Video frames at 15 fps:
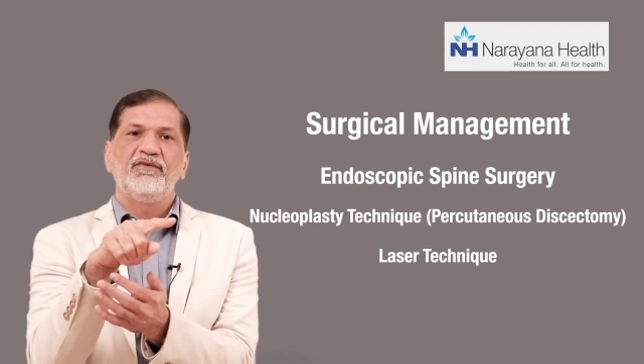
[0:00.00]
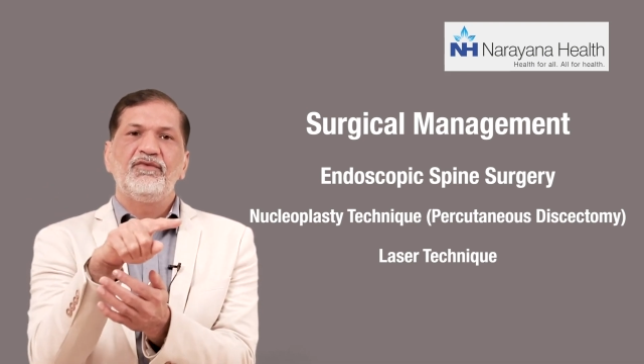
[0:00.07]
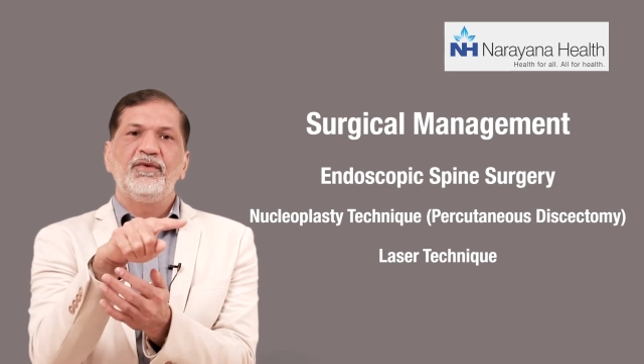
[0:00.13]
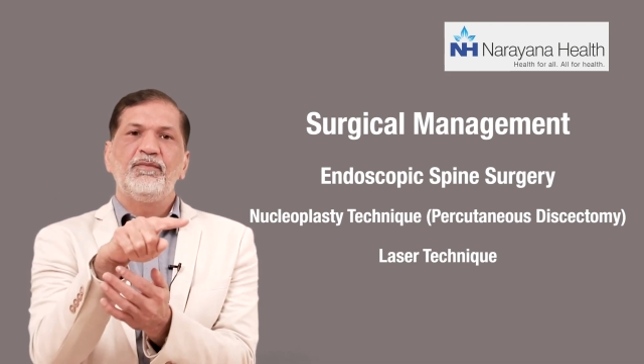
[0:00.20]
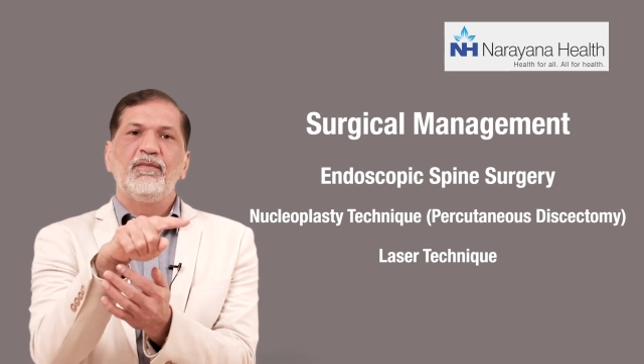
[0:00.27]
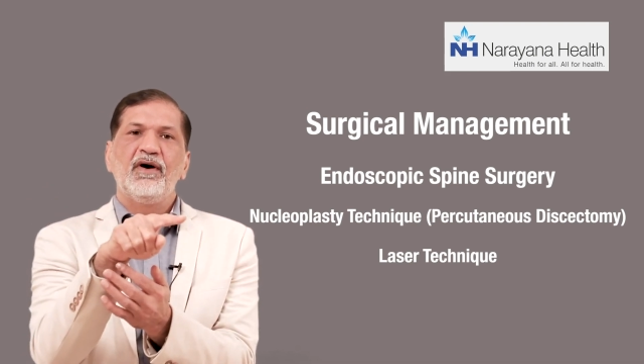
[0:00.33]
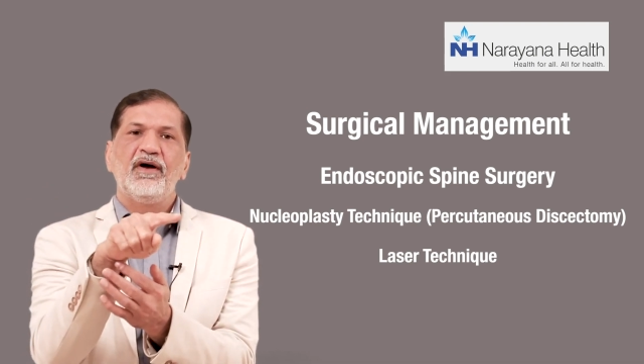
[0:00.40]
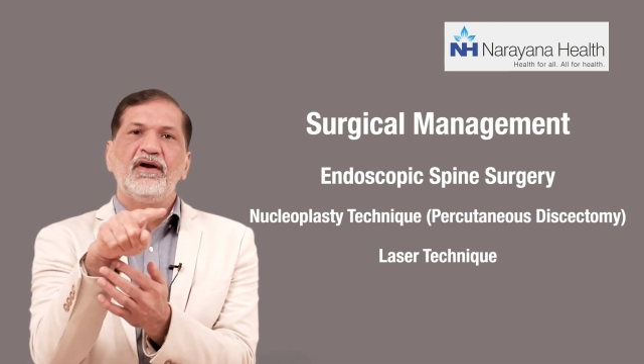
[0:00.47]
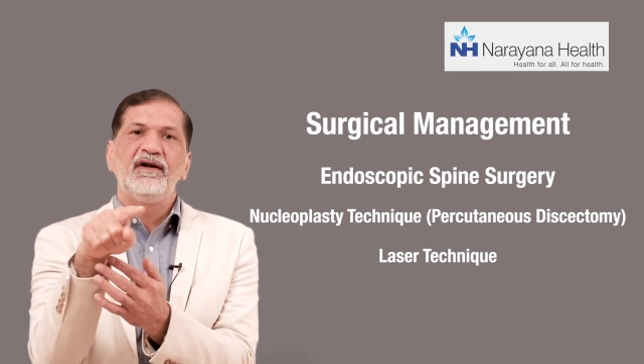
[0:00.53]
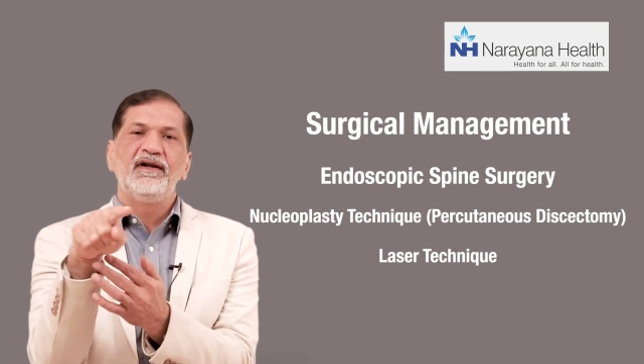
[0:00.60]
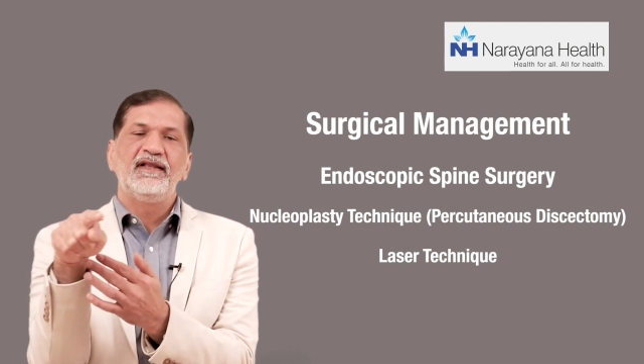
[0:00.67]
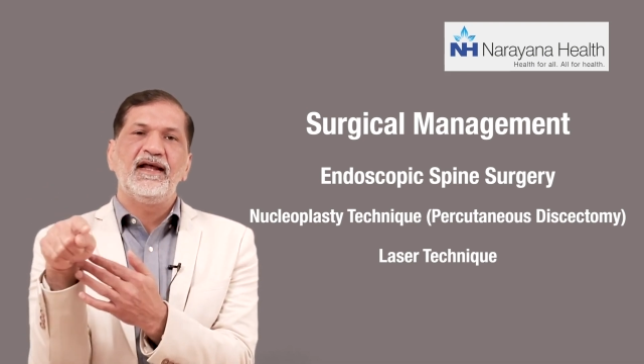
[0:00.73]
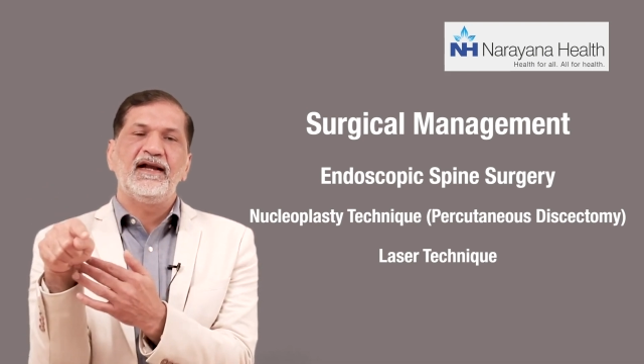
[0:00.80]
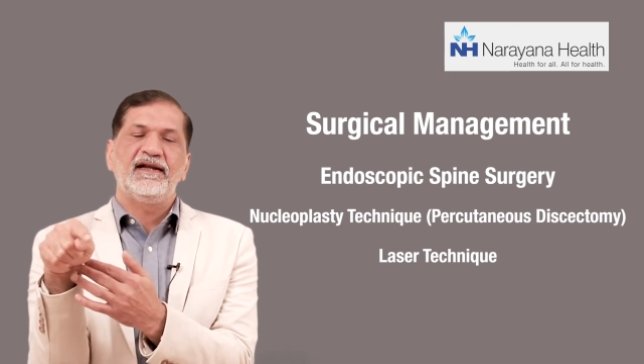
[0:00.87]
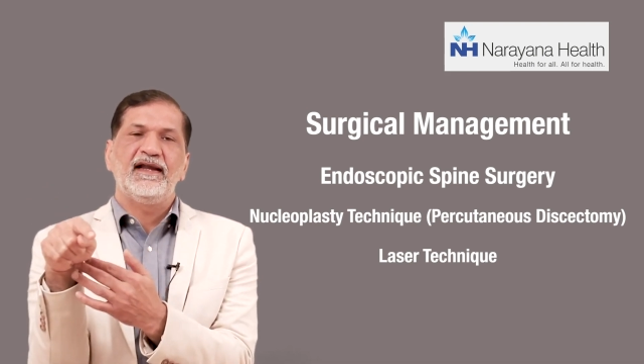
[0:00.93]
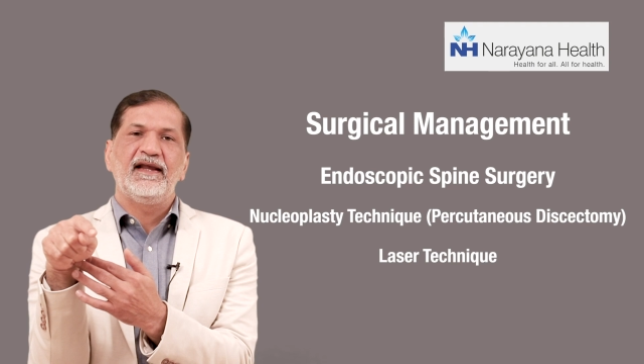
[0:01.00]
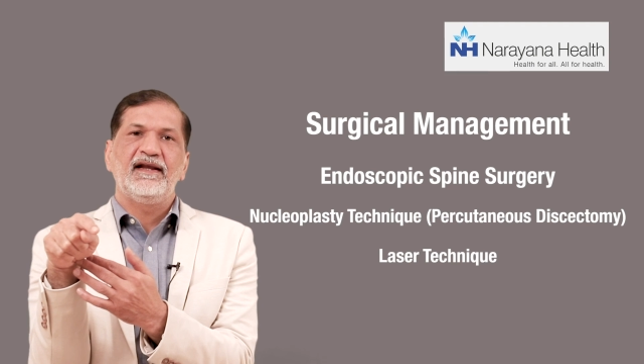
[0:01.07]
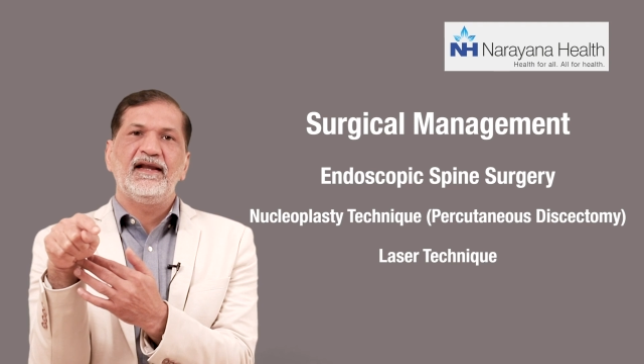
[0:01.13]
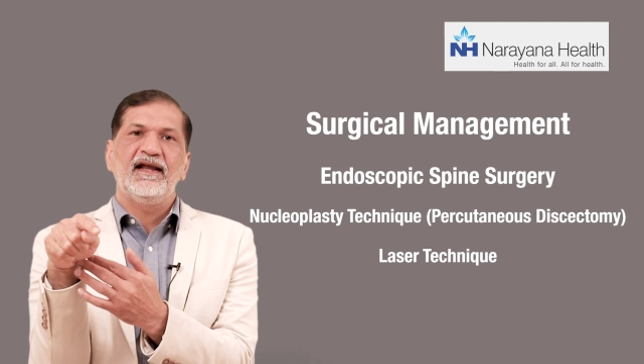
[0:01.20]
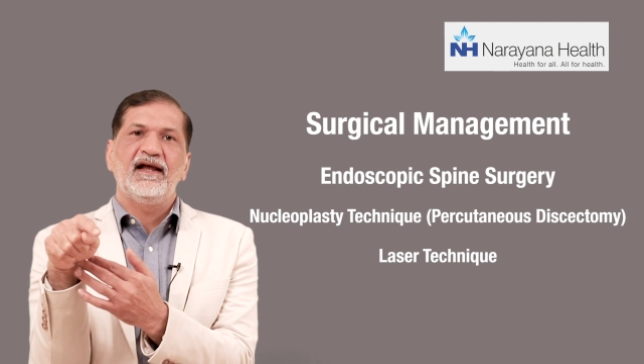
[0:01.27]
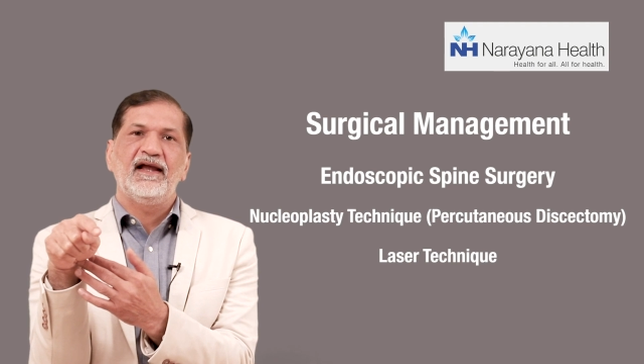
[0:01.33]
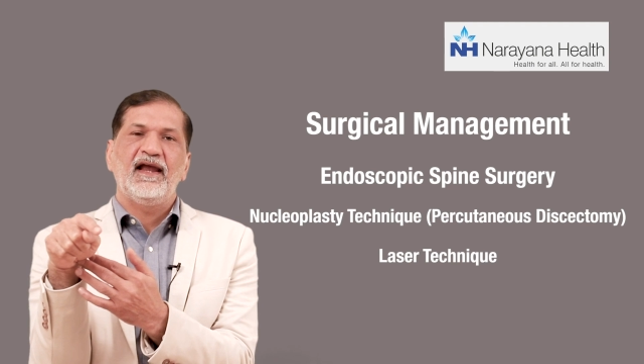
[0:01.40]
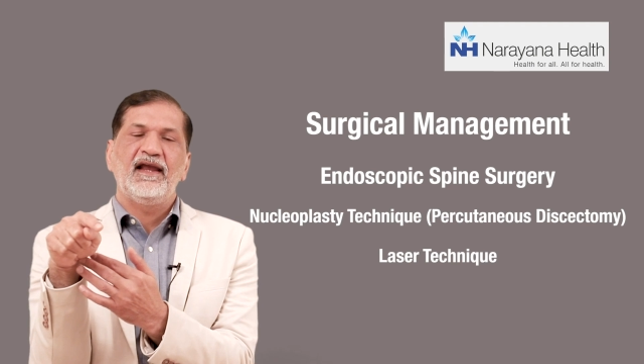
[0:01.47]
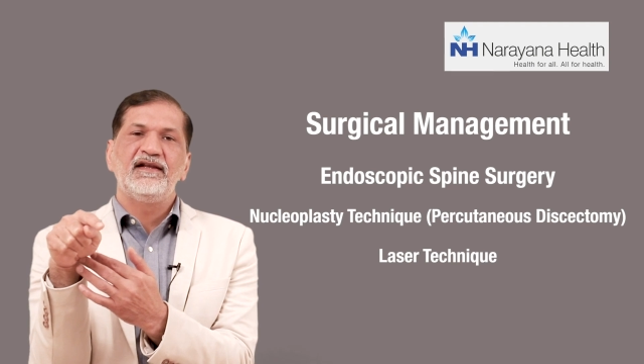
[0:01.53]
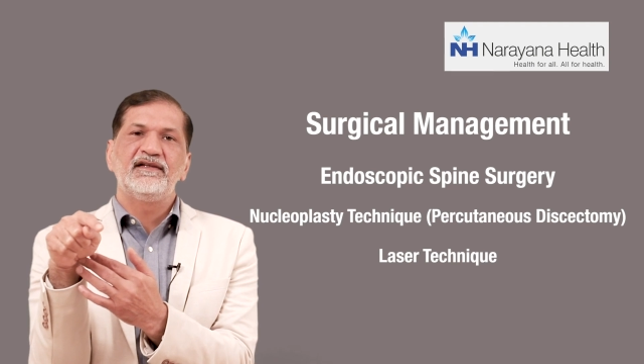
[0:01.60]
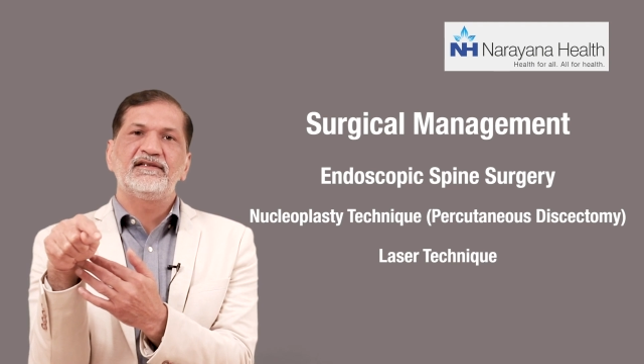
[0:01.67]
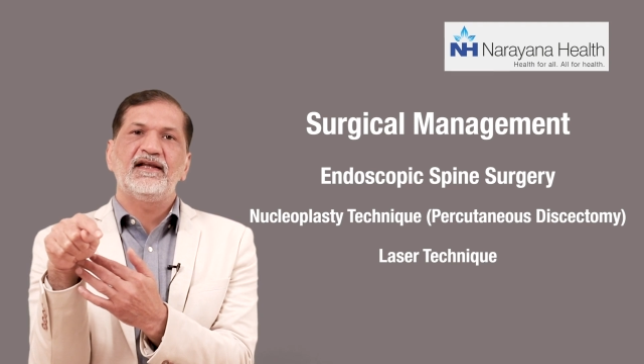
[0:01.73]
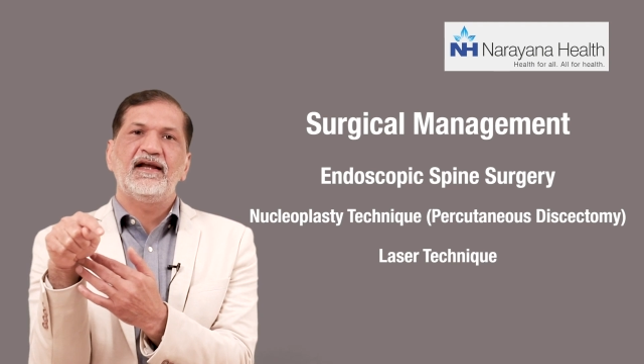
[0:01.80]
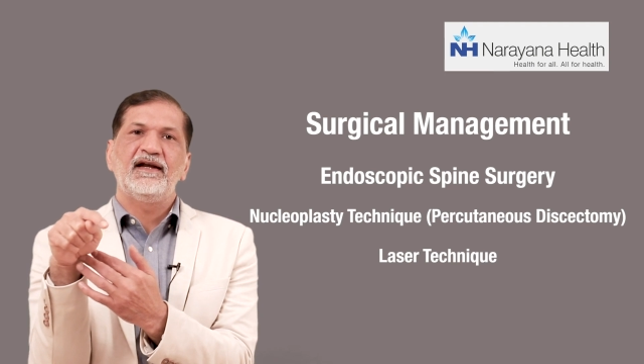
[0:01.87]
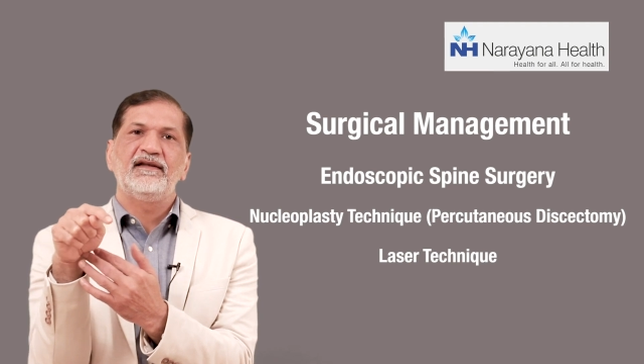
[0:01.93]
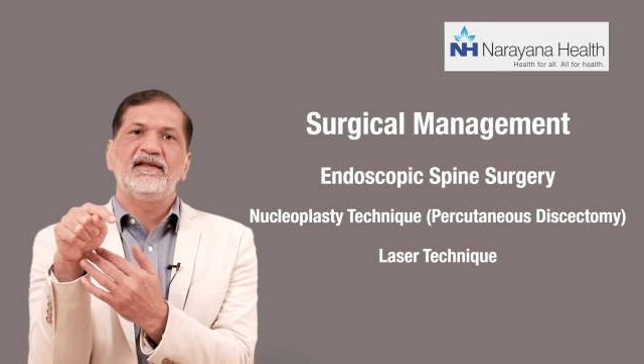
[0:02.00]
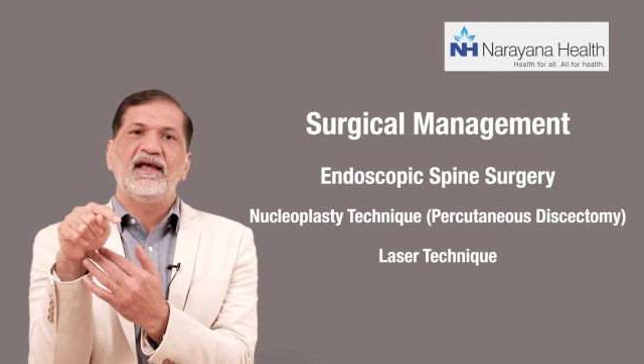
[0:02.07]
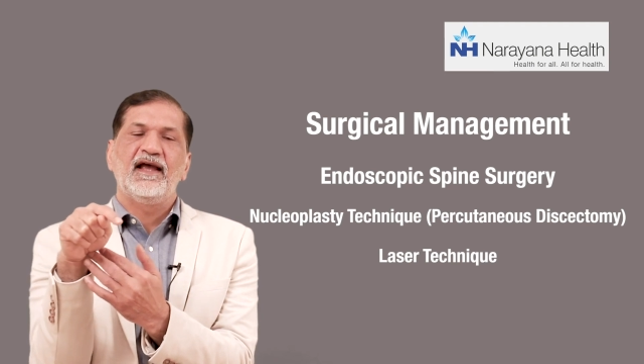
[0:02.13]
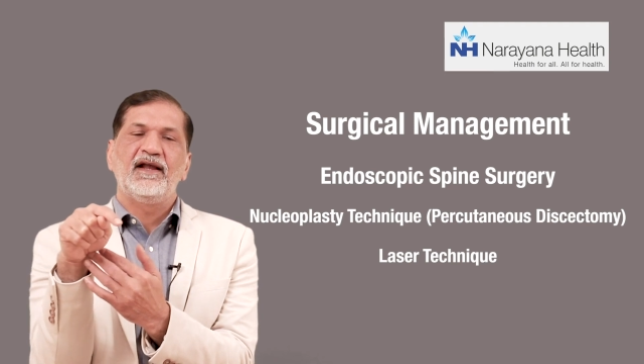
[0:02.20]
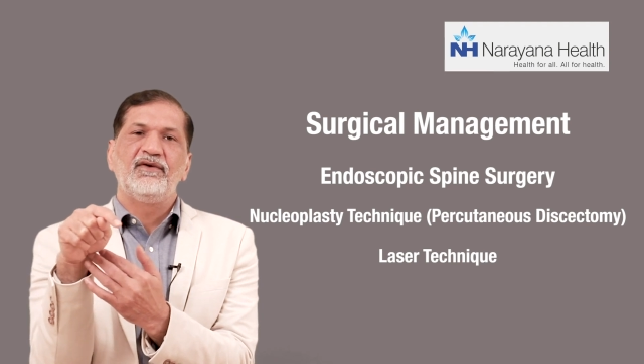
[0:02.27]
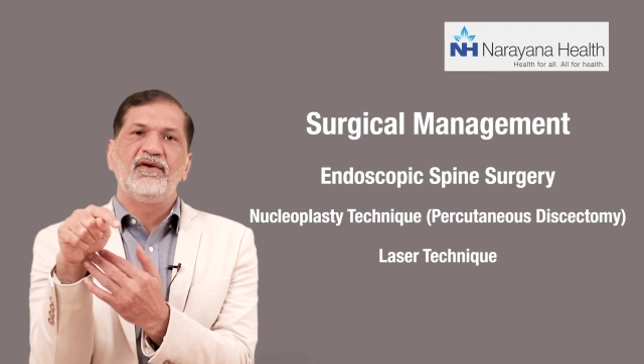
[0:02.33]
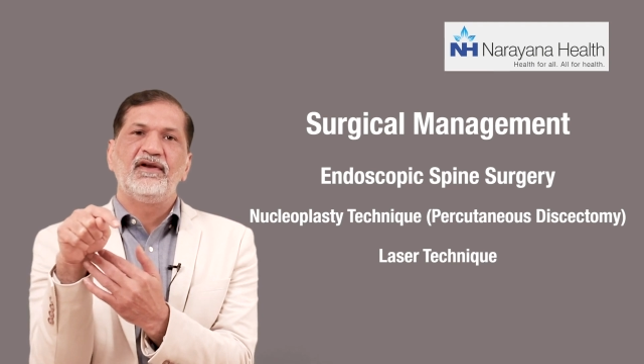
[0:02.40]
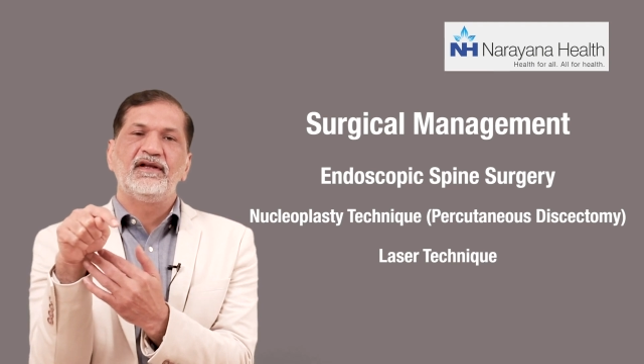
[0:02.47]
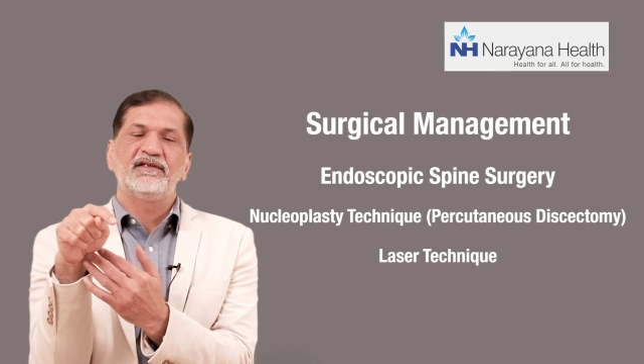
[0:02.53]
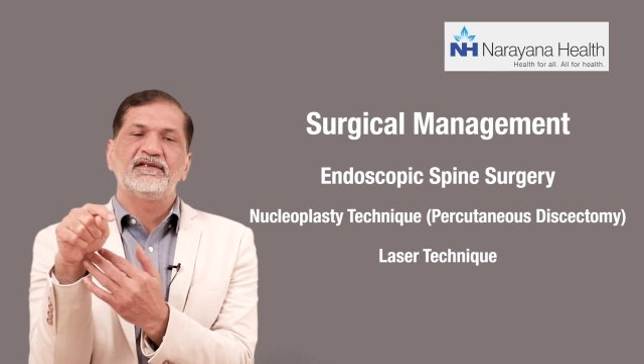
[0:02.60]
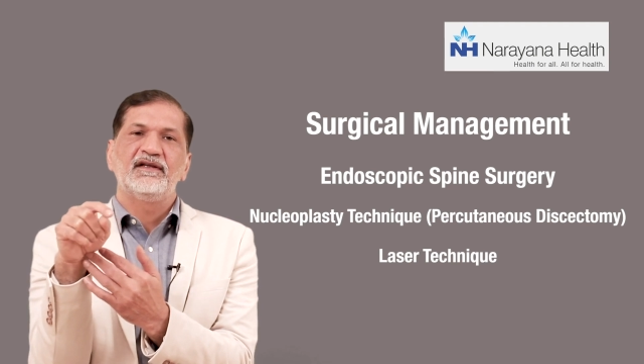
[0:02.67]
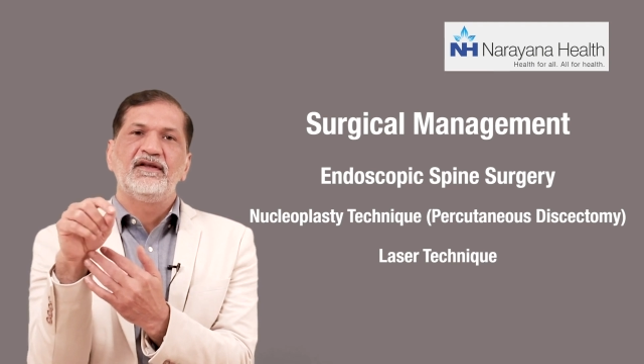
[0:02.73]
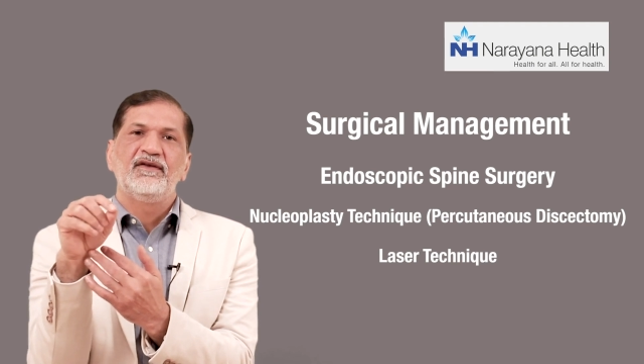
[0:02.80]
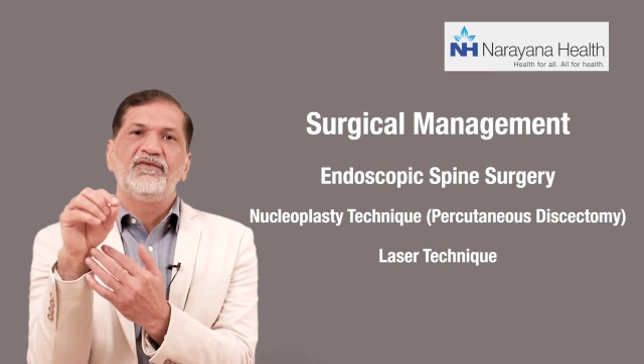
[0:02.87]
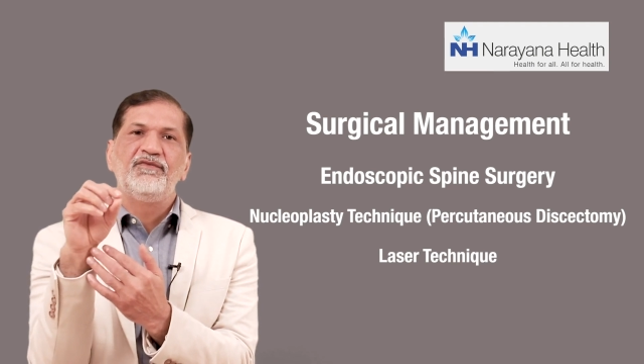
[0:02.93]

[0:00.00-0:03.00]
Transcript: we burn that area inside the annulus,